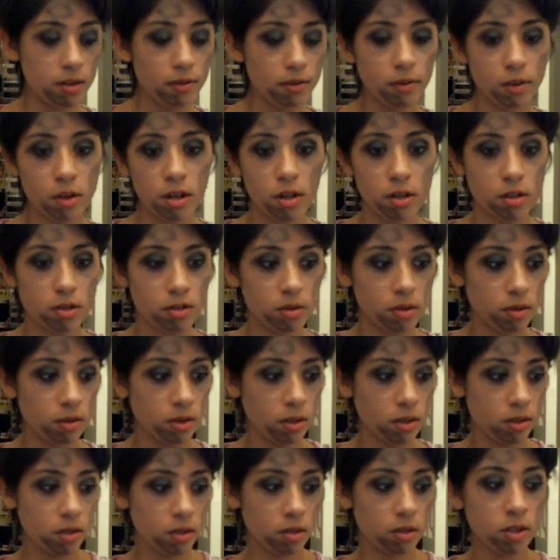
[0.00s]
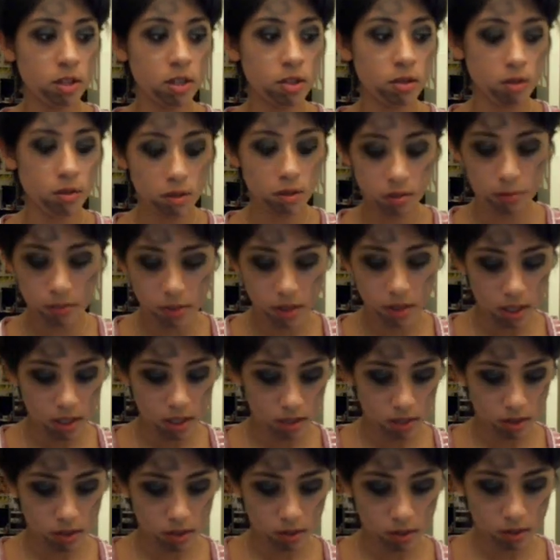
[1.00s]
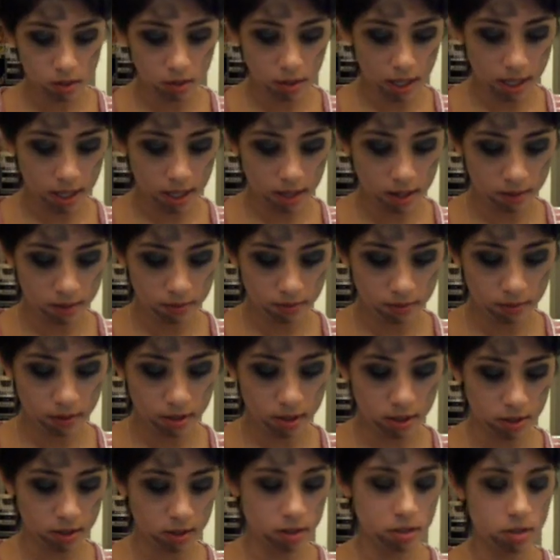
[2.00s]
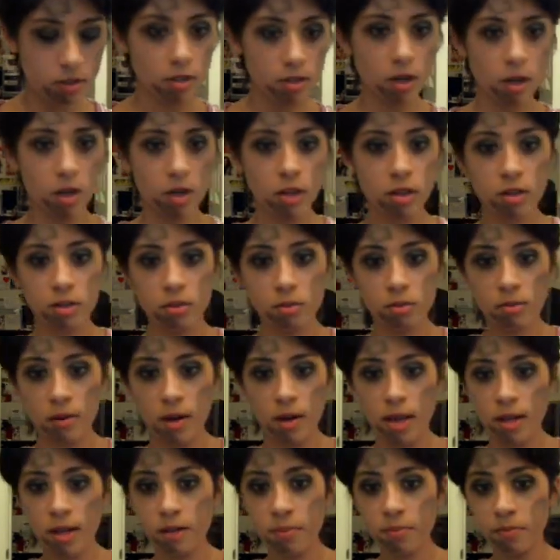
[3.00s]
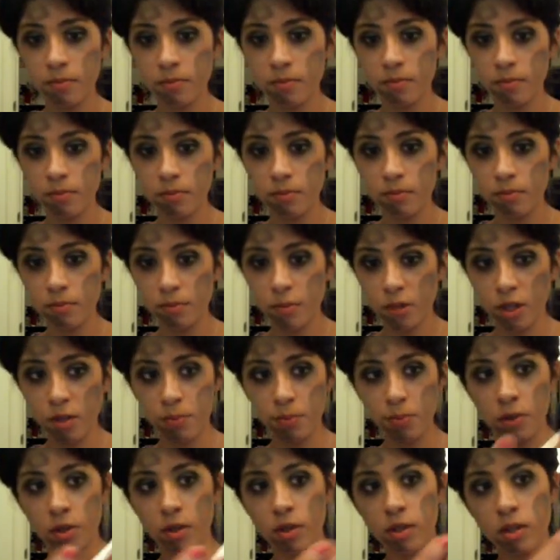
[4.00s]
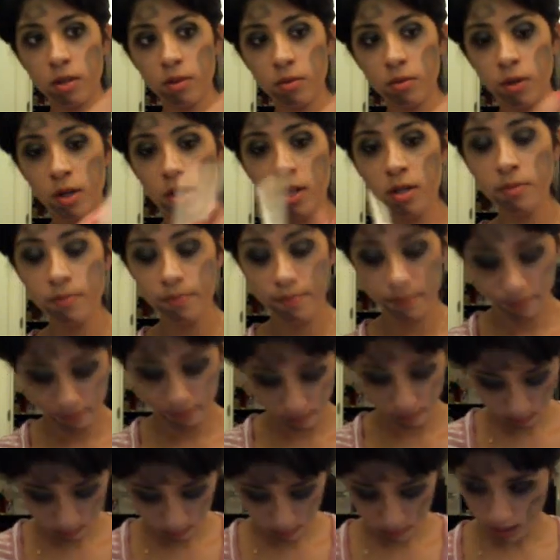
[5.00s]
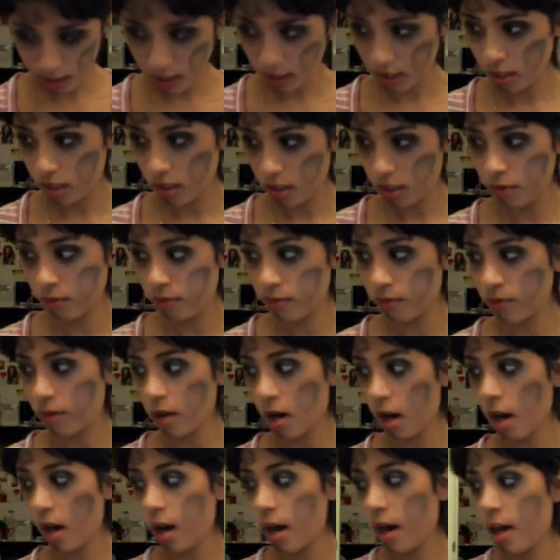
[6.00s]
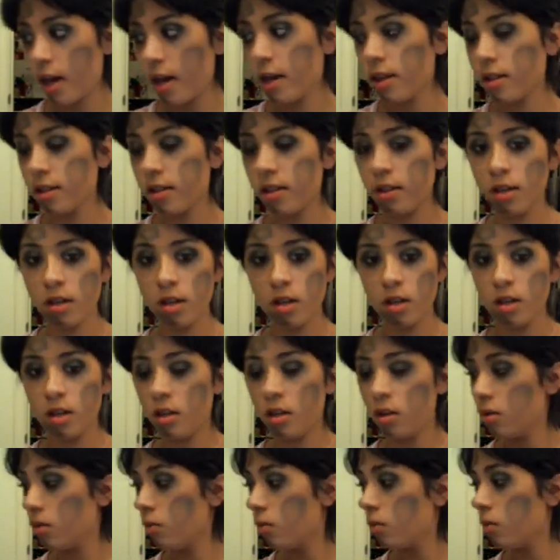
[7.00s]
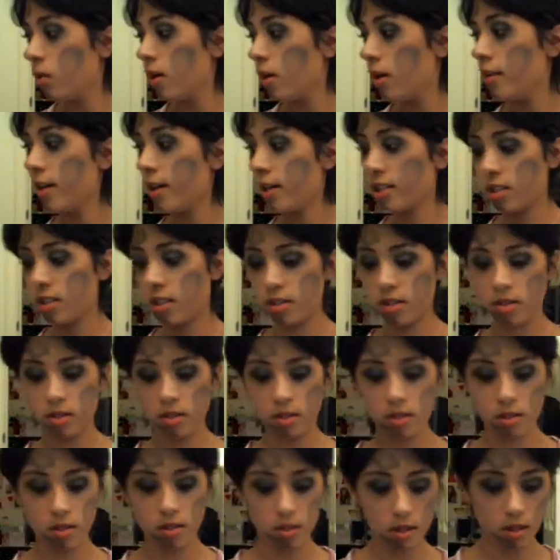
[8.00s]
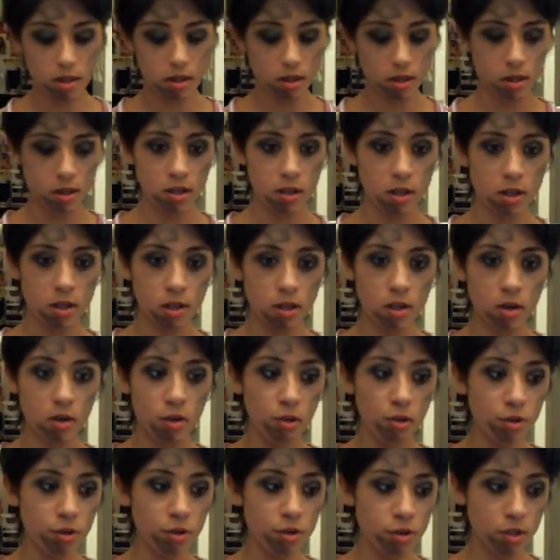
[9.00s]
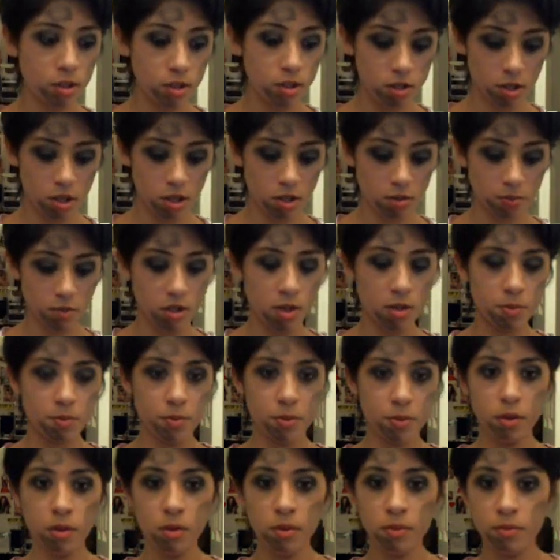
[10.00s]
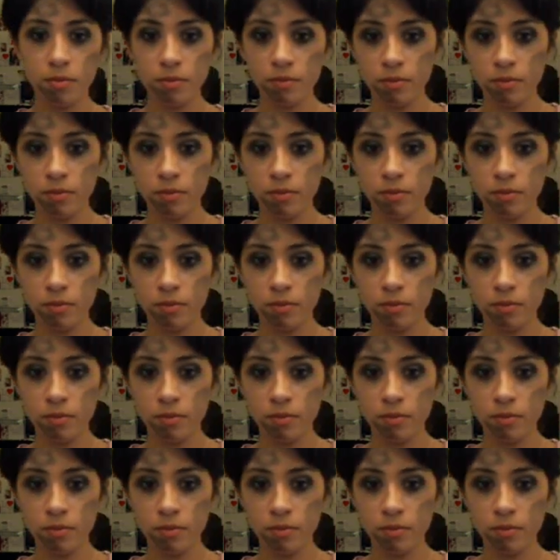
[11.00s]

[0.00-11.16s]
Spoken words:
of rehearsal in the green room. You have this dark red, purple looking one. You've got one that's ultra dark purple.